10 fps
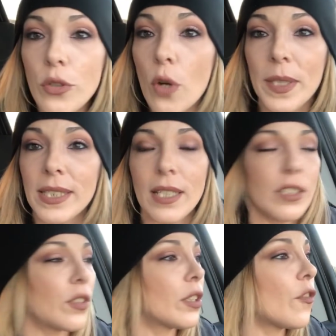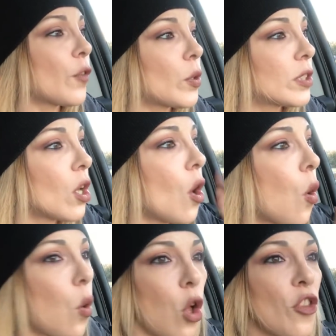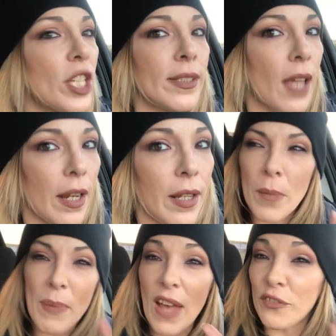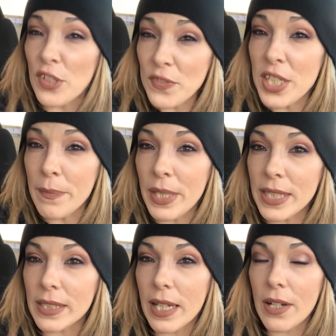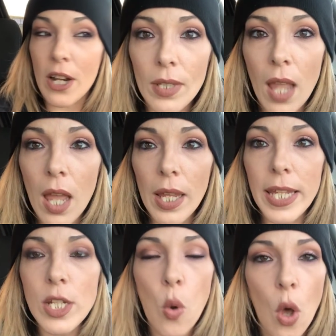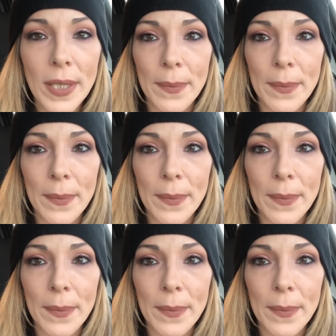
Nobody's answering their phones. All of a sudden, about 15 minutes later, he calls